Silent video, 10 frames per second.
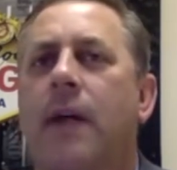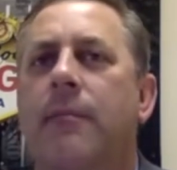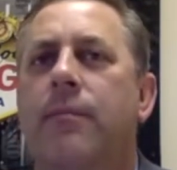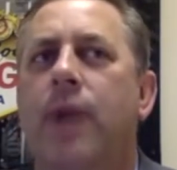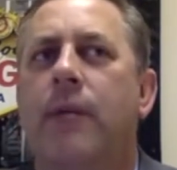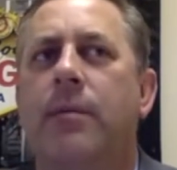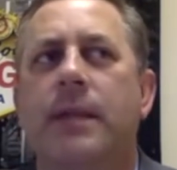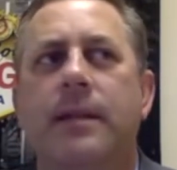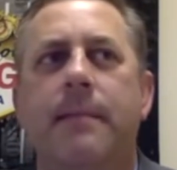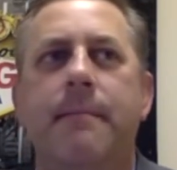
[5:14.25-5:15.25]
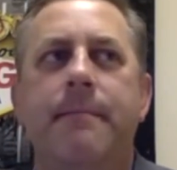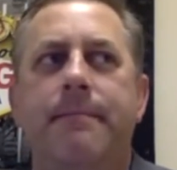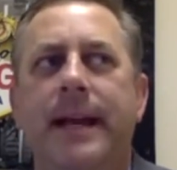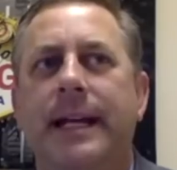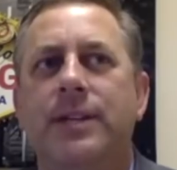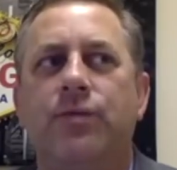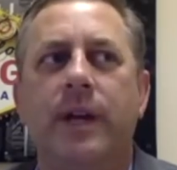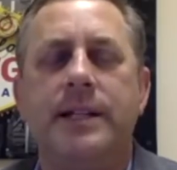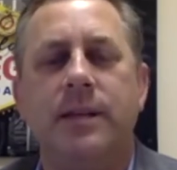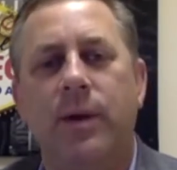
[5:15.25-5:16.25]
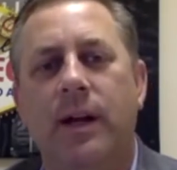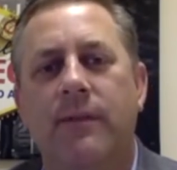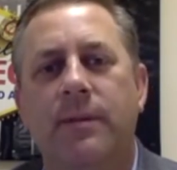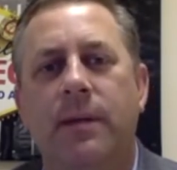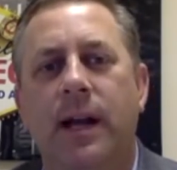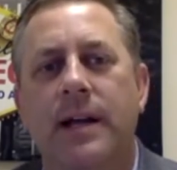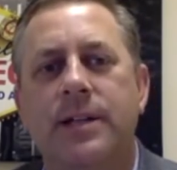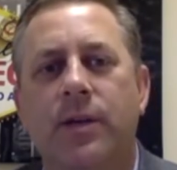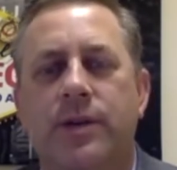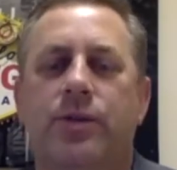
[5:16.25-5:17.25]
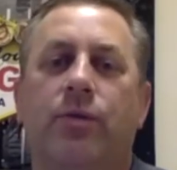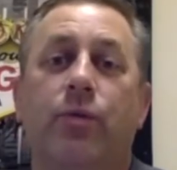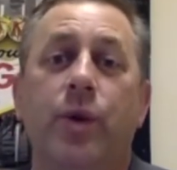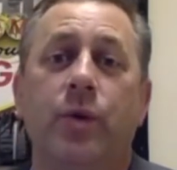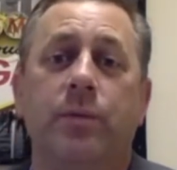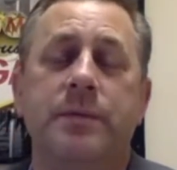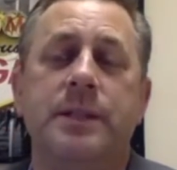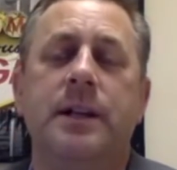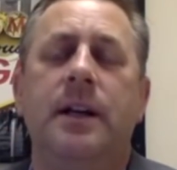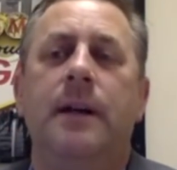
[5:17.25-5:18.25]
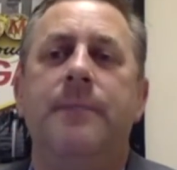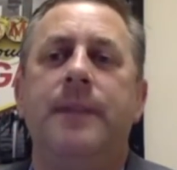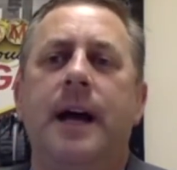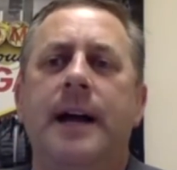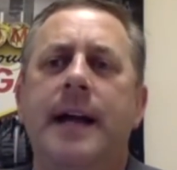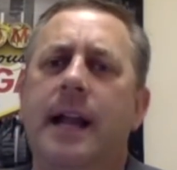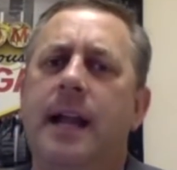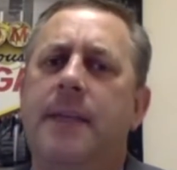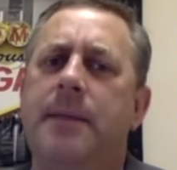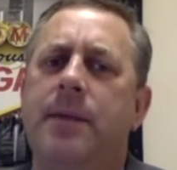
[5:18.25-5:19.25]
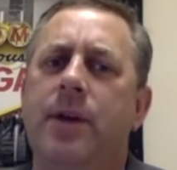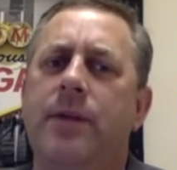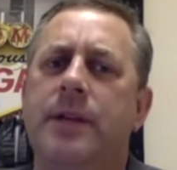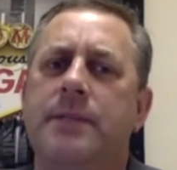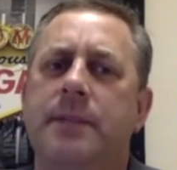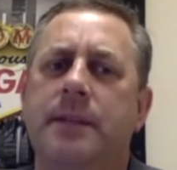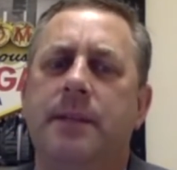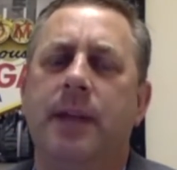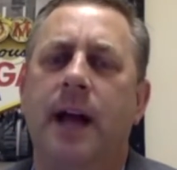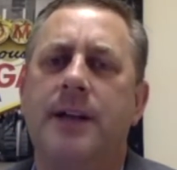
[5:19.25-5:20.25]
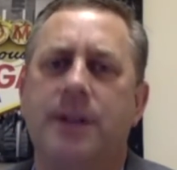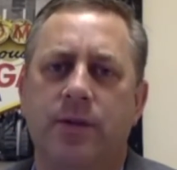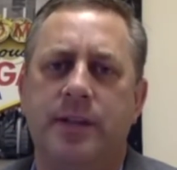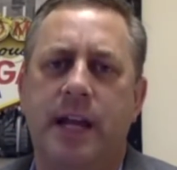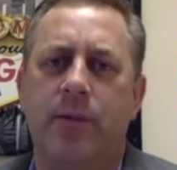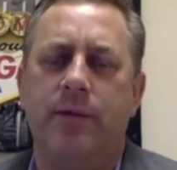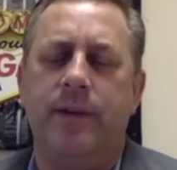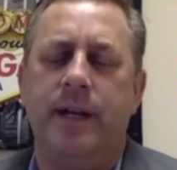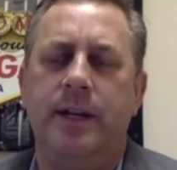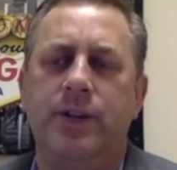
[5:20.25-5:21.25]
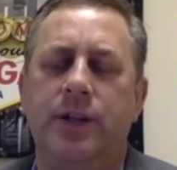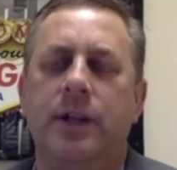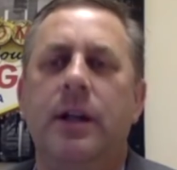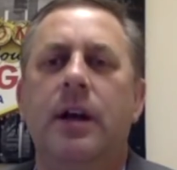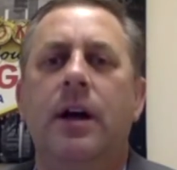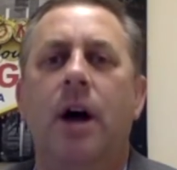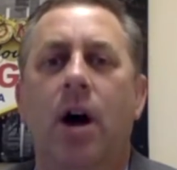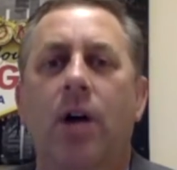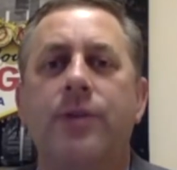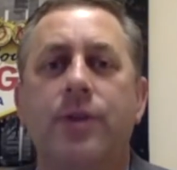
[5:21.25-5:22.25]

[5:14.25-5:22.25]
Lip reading: Probably the biggest reason we love the Palazzo is their rooms. Not a lot of people know this, but the Palazzo, same with Venetian, all their